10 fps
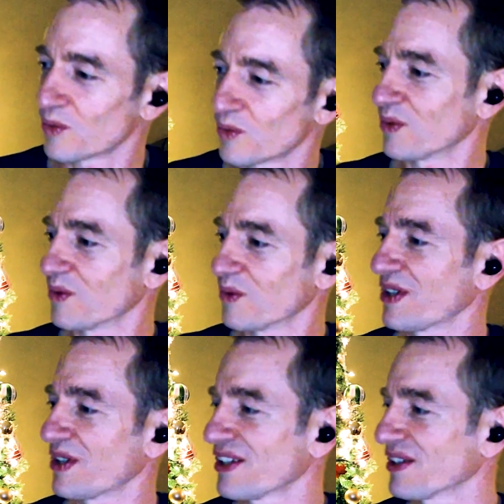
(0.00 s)

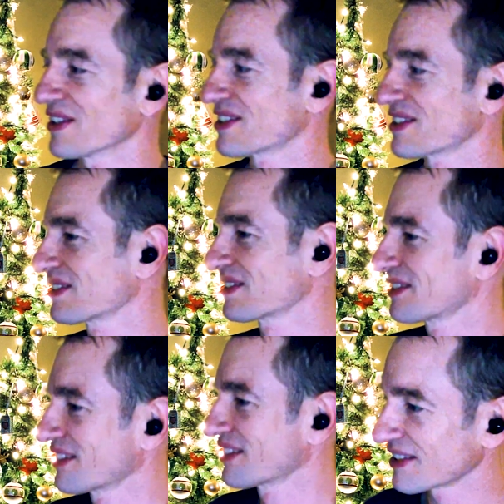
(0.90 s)
No, this
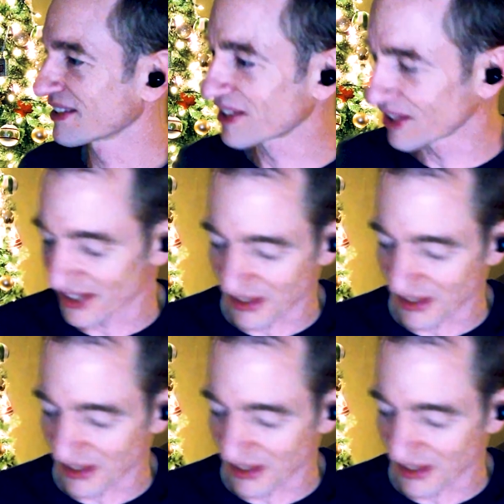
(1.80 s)
is good. I'm